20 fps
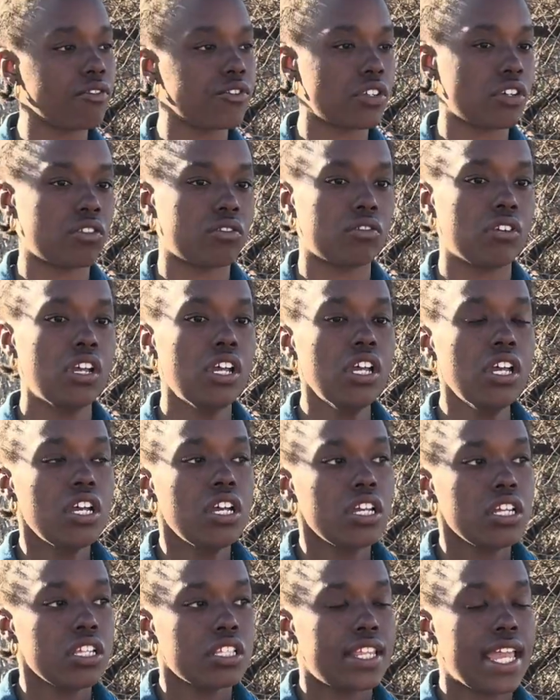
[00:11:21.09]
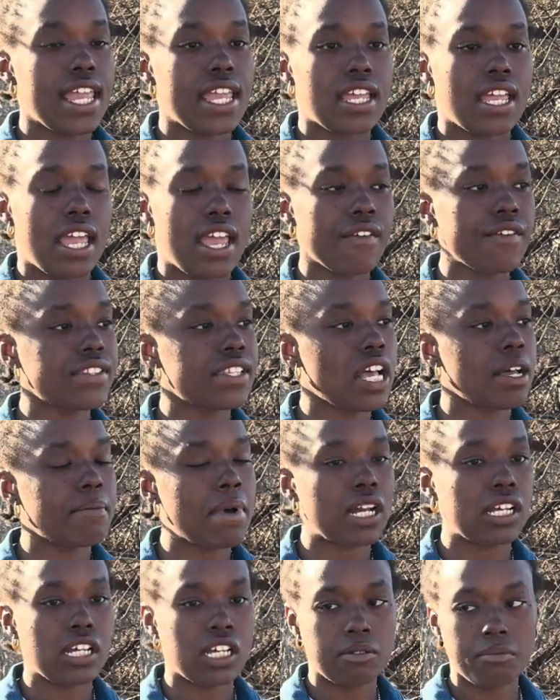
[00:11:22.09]
So every time I
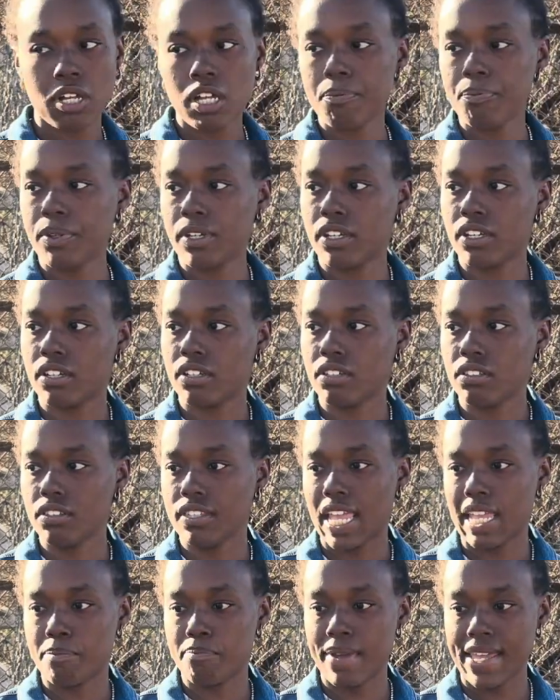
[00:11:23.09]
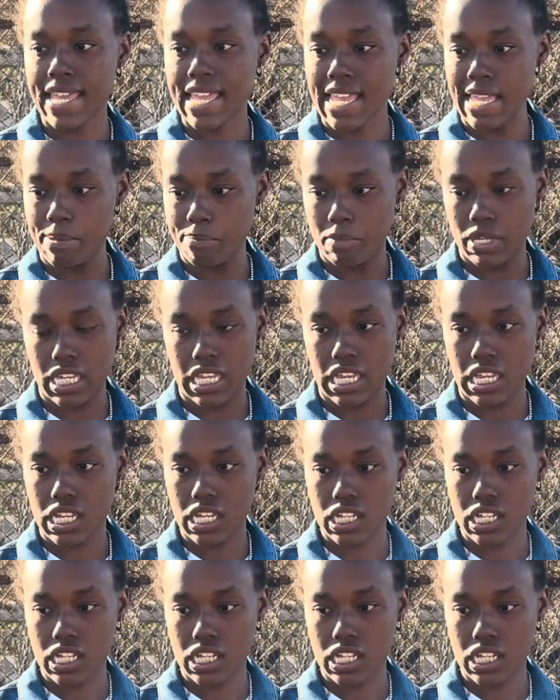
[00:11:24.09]
come up here, they ban me